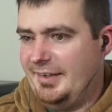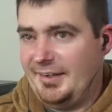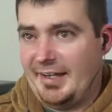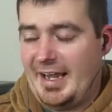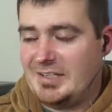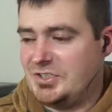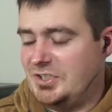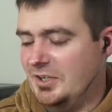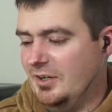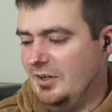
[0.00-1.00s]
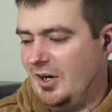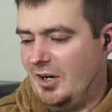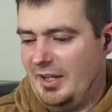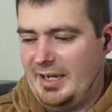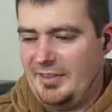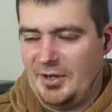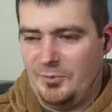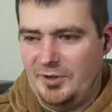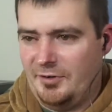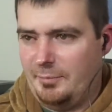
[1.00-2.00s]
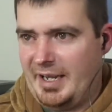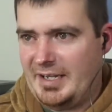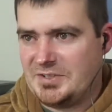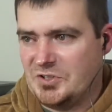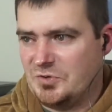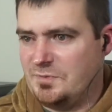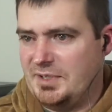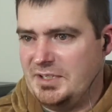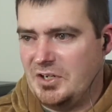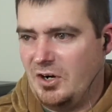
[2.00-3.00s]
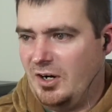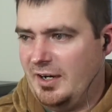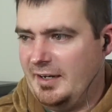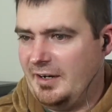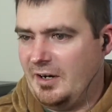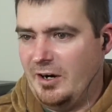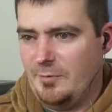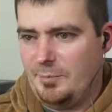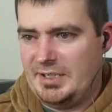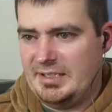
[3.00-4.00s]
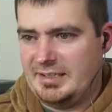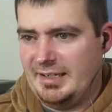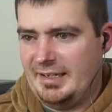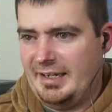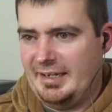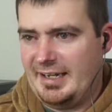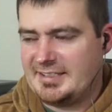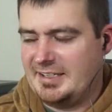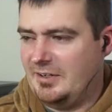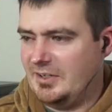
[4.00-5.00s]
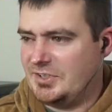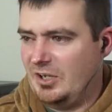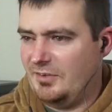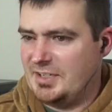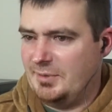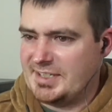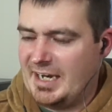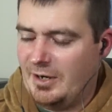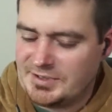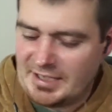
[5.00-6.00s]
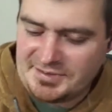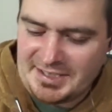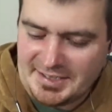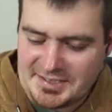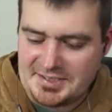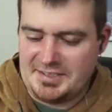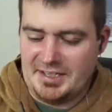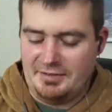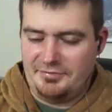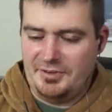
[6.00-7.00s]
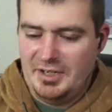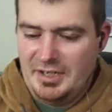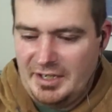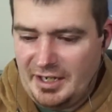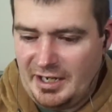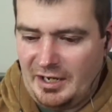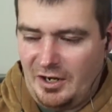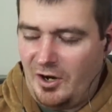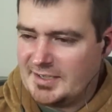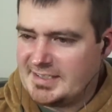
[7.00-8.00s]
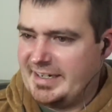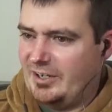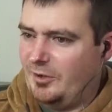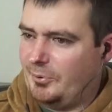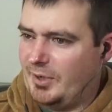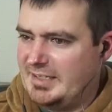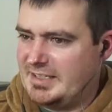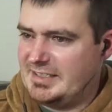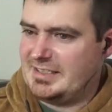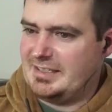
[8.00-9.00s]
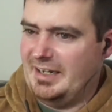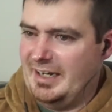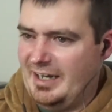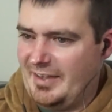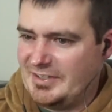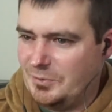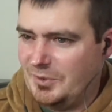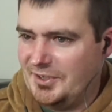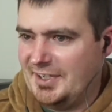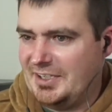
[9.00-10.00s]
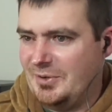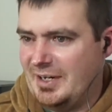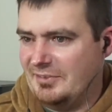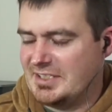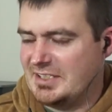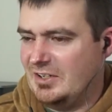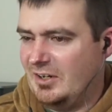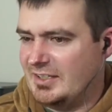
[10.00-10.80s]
last year, anything Woodford Masters would be gone in a heartbeat and not sitting on shelves, and it was out. I've seen stuff on sale prices that you wouldn't think you would ever see on